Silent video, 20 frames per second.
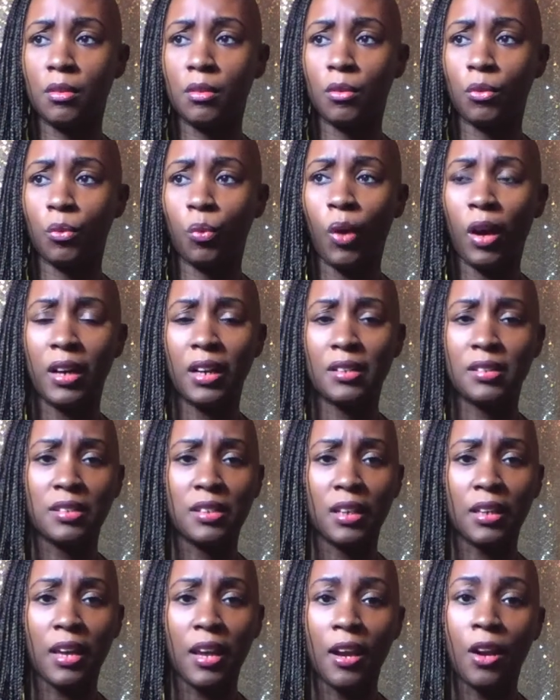want us to
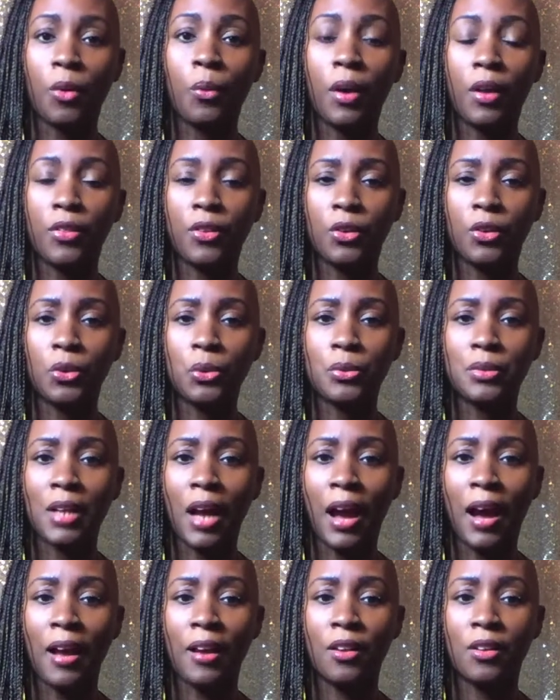care whether you
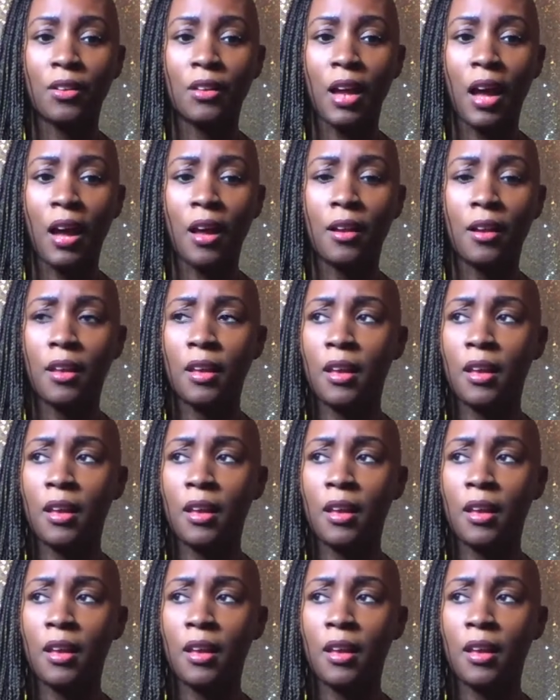die or not.